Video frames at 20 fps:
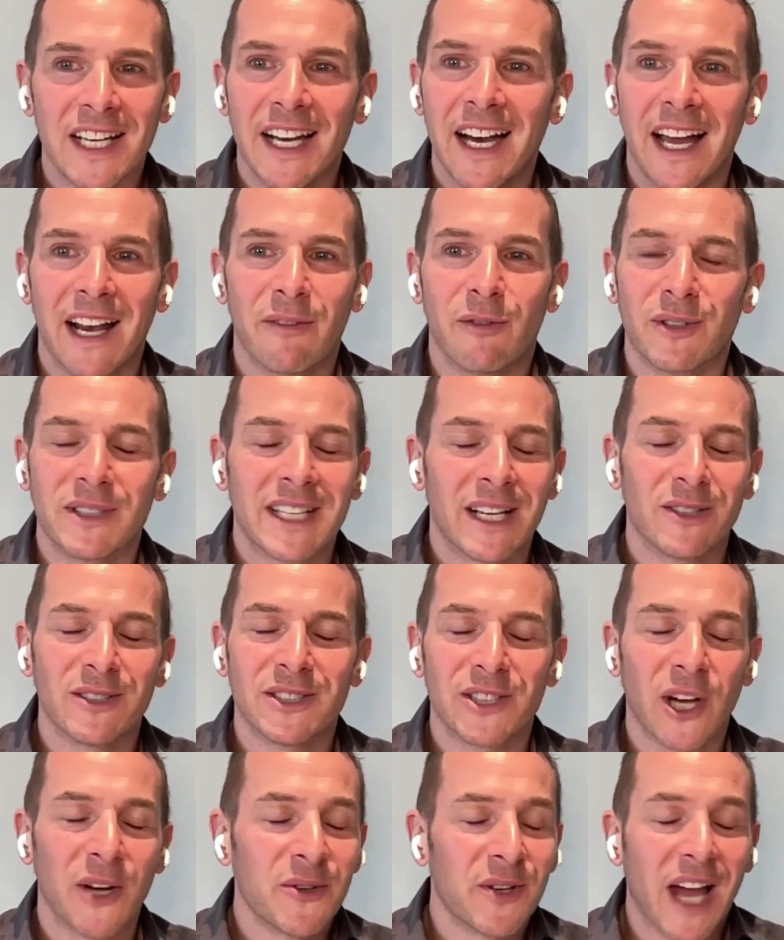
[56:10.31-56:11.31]
and everyone tells a
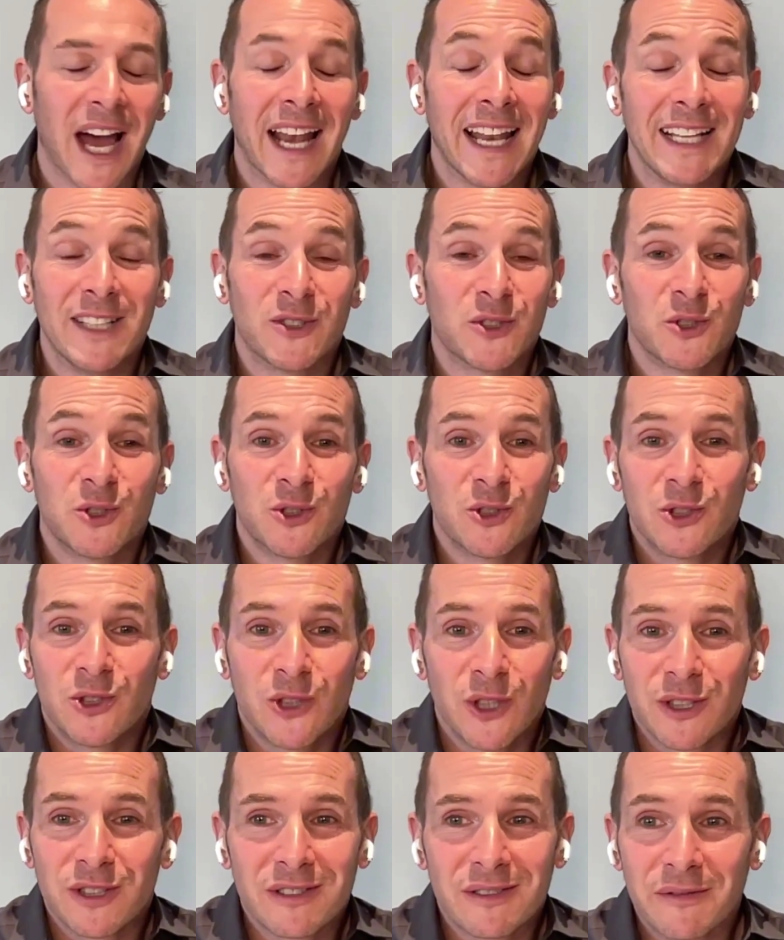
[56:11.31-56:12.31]
joke, and it's
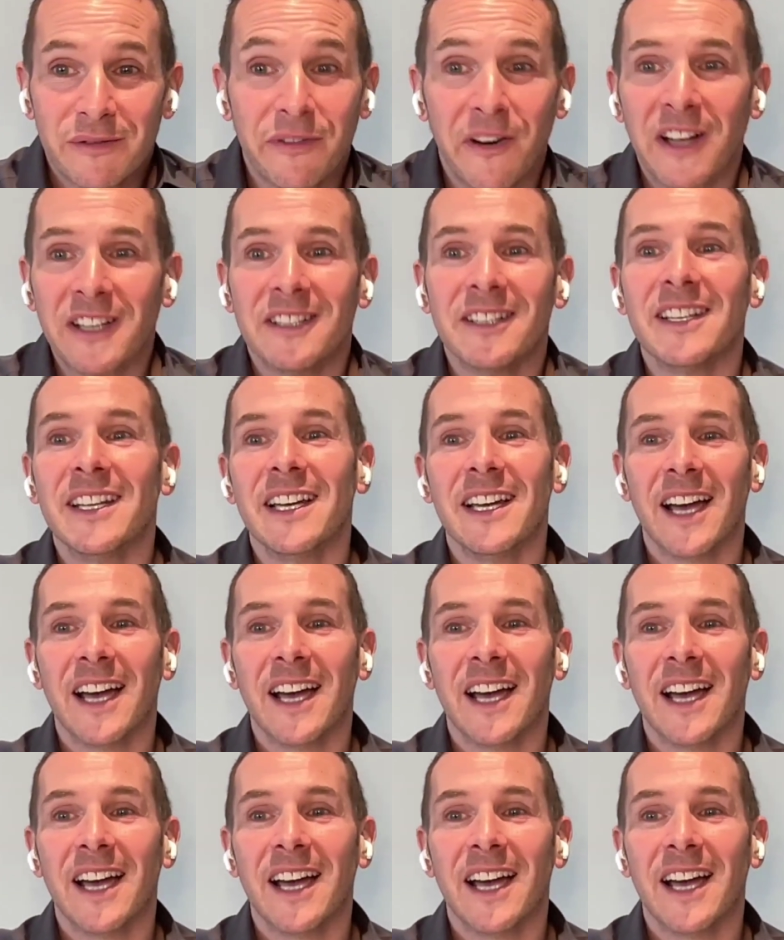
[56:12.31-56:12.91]
just fun.